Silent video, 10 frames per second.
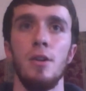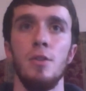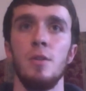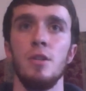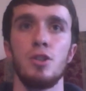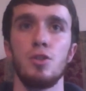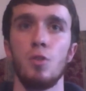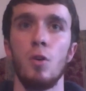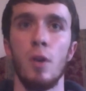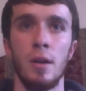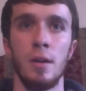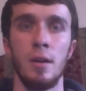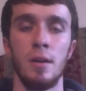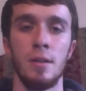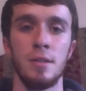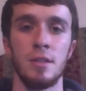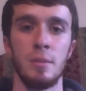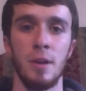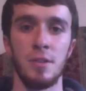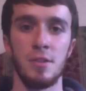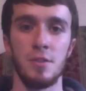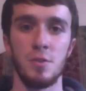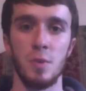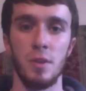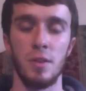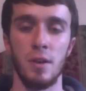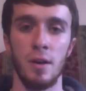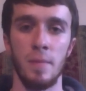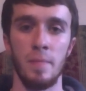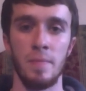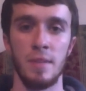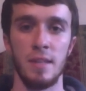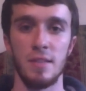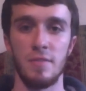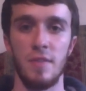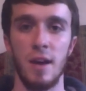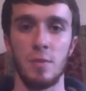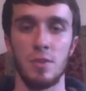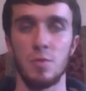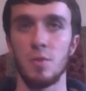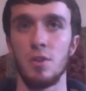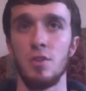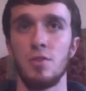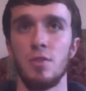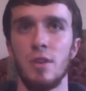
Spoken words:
You can destroy some monsters with his effect, which is really useful.